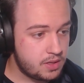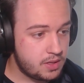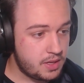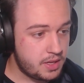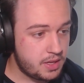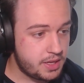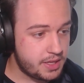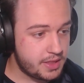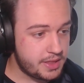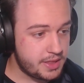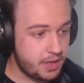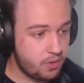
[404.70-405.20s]

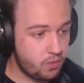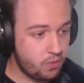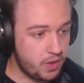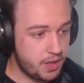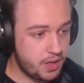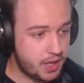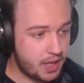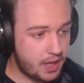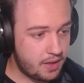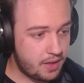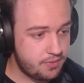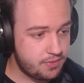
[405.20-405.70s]
and then we
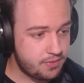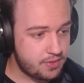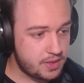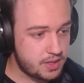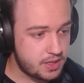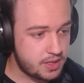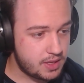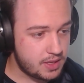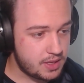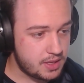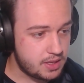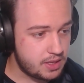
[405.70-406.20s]
have
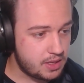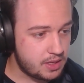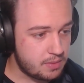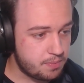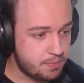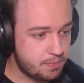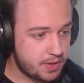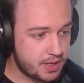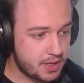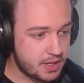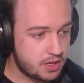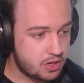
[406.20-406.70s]
the
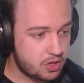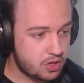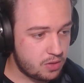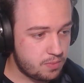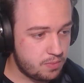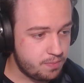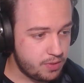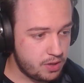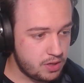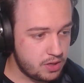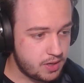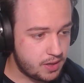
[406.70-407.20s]
player
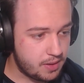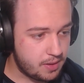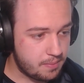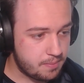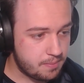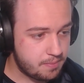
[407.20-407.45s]
component.